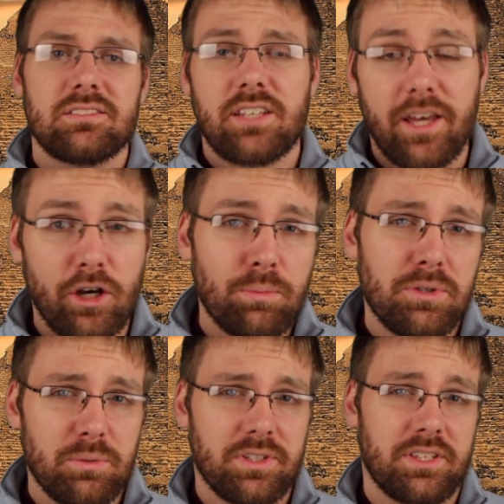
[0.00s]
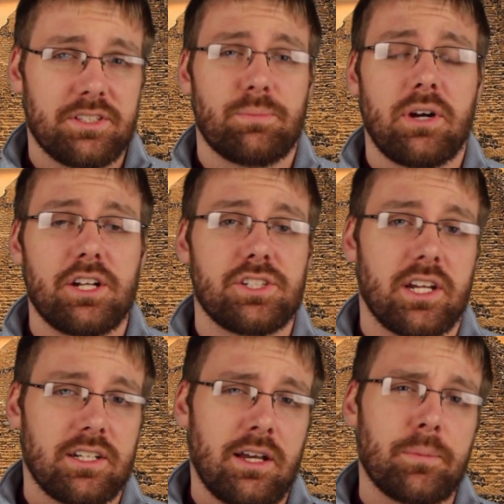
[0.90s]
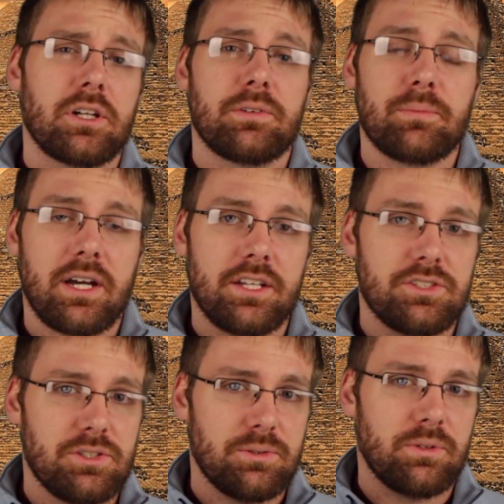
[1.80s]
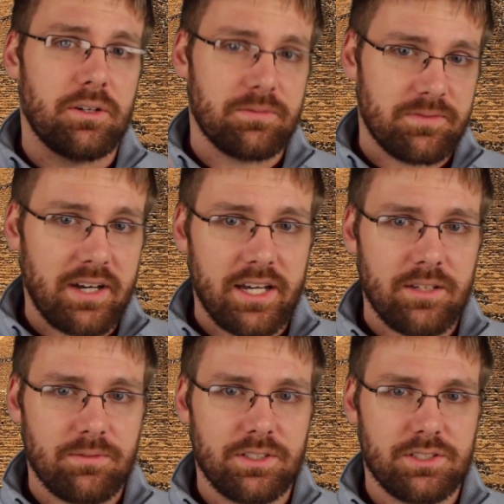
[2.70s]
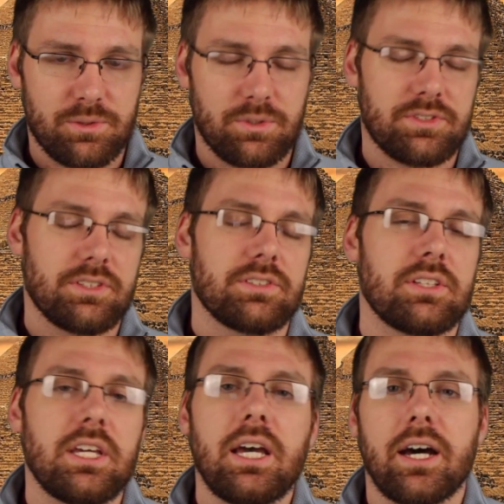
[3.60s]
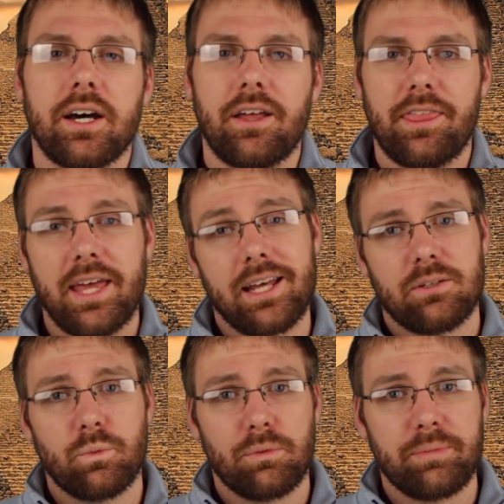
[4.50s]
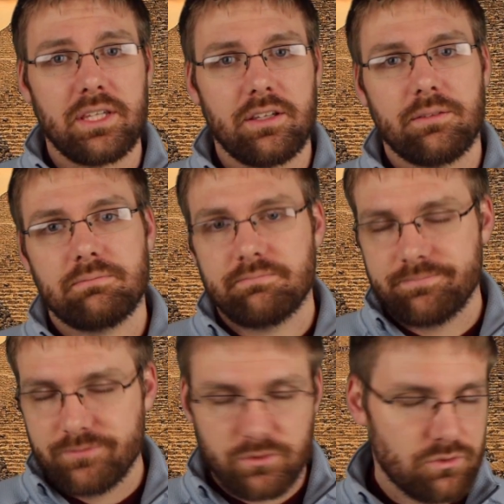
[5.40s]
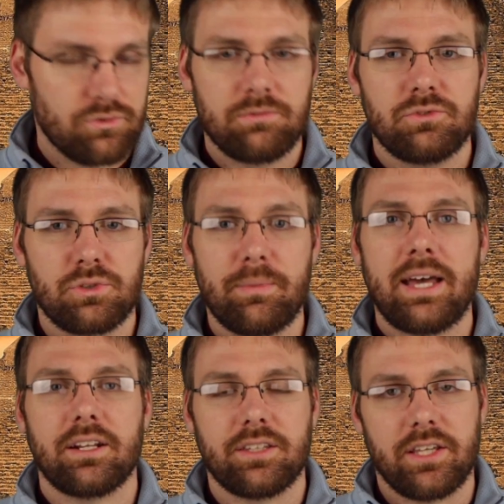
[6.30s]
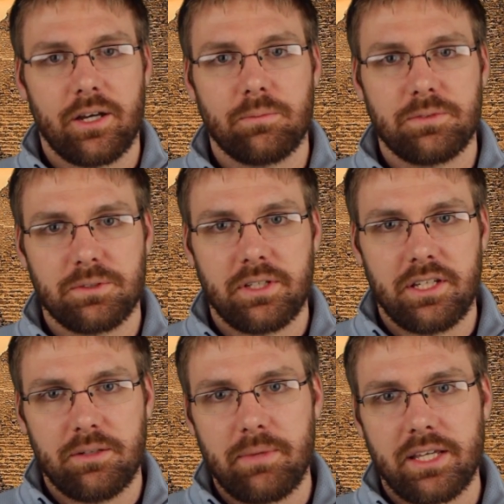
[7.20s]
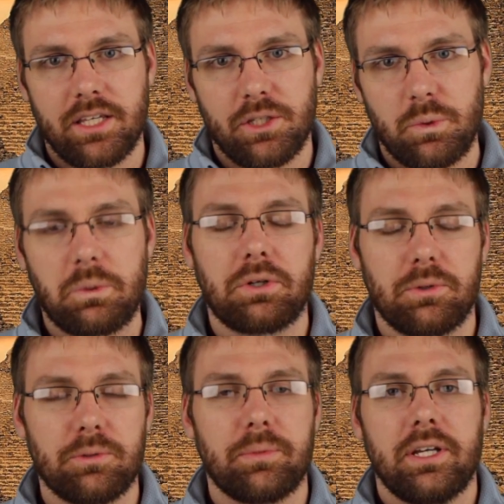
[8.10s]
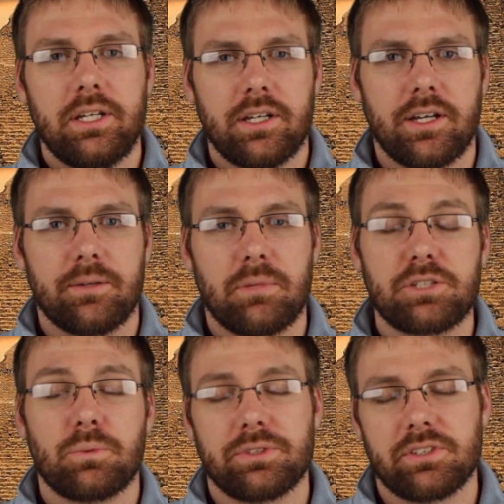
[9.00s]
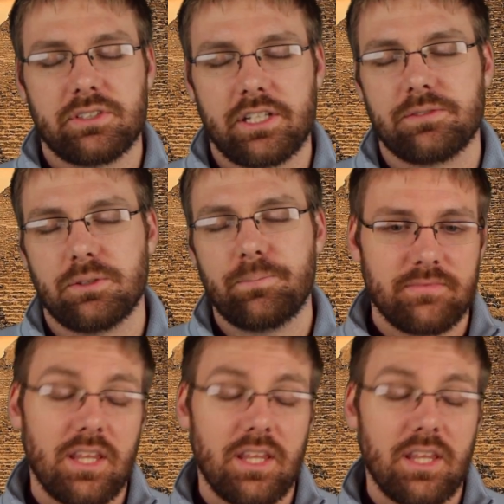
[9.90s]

To help you with this project, I'm going to remind you of 5 resources that will be dramatically helpful in making your group much more successful.